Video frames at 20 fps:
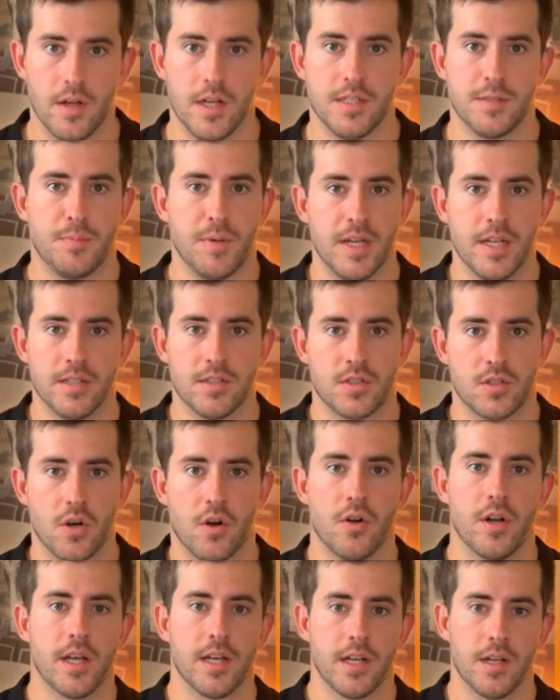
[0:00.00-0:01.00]
has been
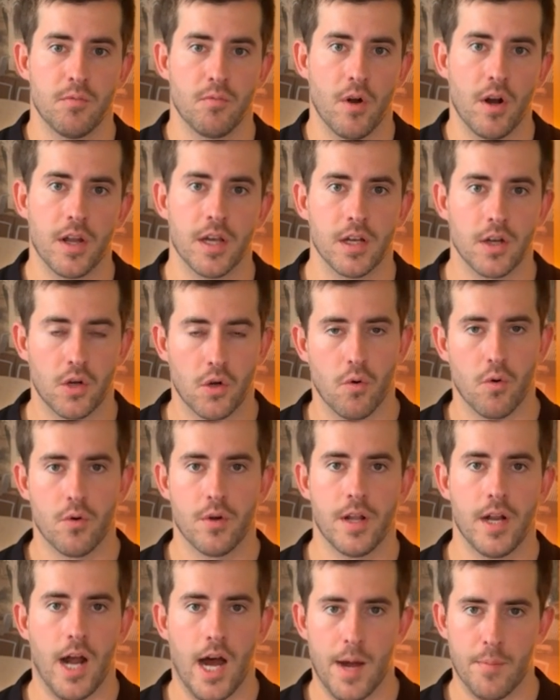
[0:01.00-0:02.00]
starting and running a
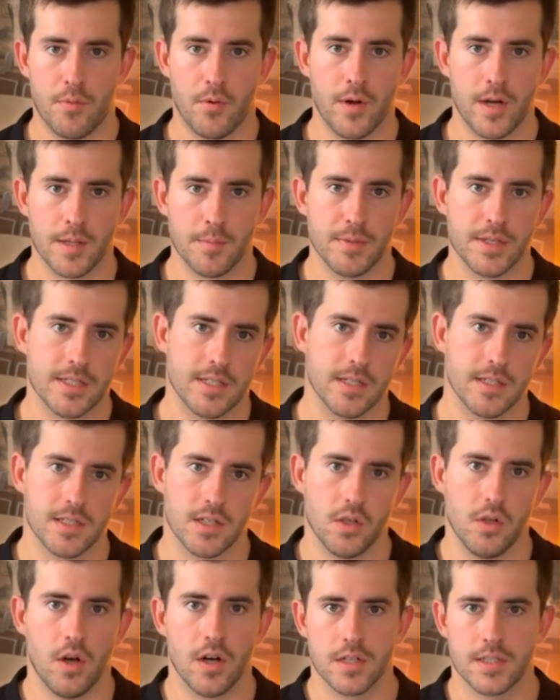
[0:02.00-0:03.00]
coordinate operating business
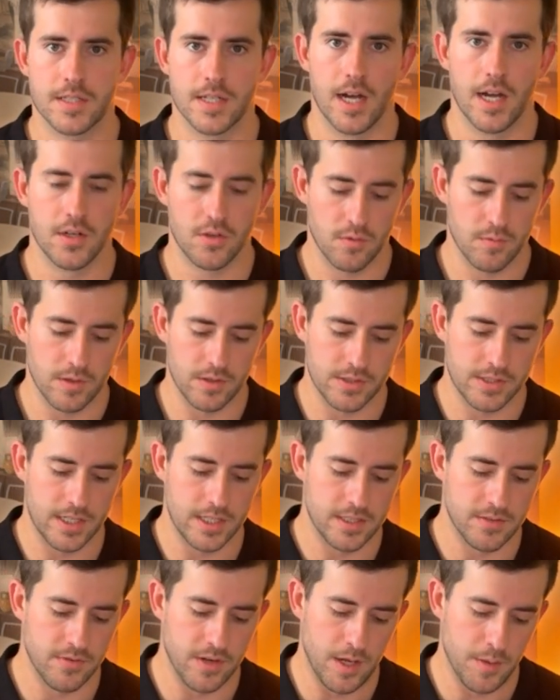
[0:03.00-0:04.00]
alongside your real
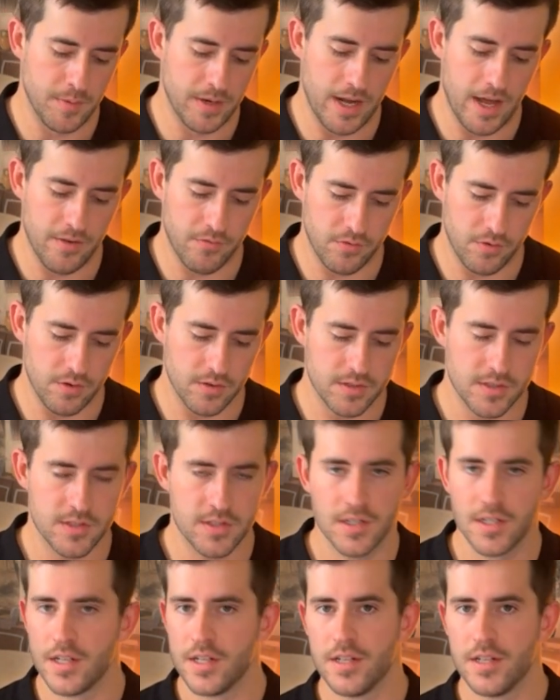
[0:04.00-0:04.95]
estate development efforts.